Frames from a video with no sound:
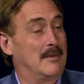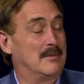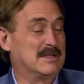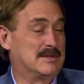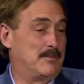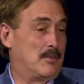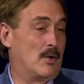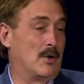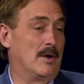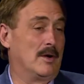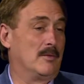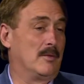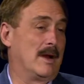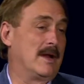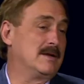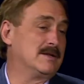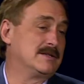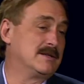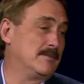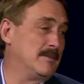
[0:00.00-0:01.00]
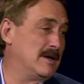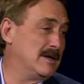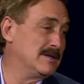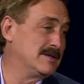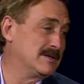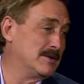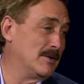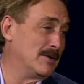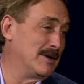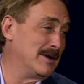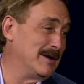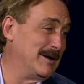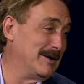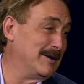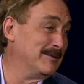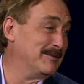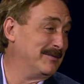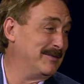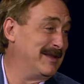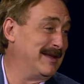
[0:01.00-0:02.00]
was born and raised in Minnesota
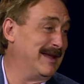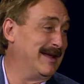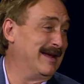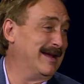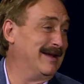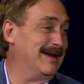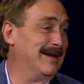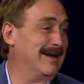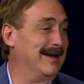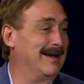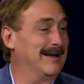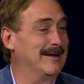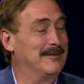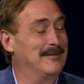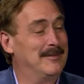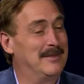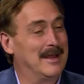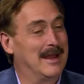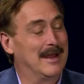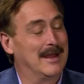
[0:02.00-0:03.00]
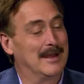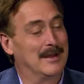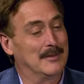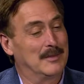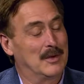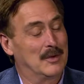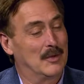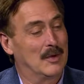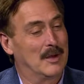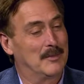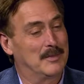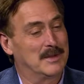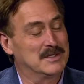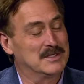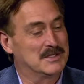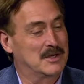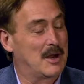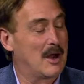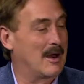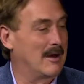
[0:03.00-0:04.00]
here, and grew up in
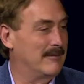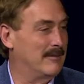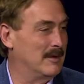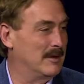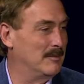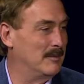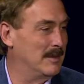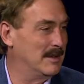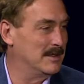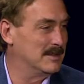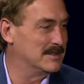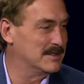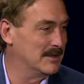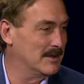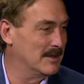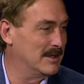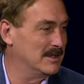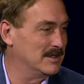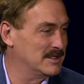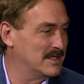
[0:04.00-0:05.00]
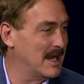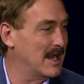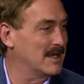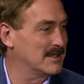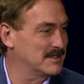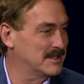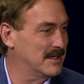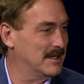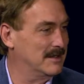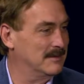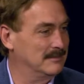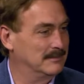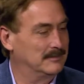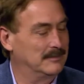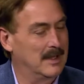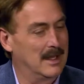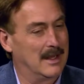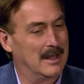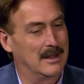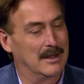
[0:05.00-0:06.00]
Carver, Minnesota, in Chaska,
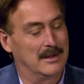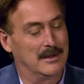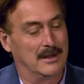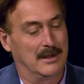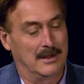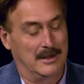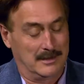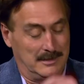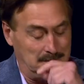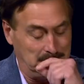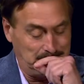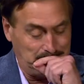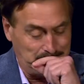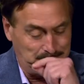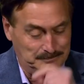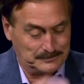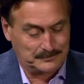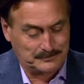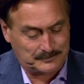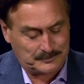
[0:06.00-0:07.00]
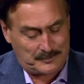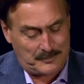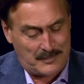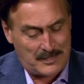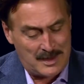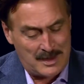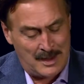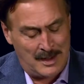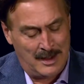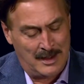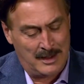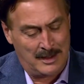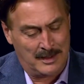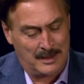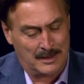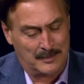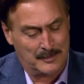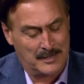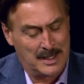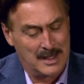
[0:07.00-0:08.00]
and
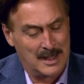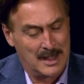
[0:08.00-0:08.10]
I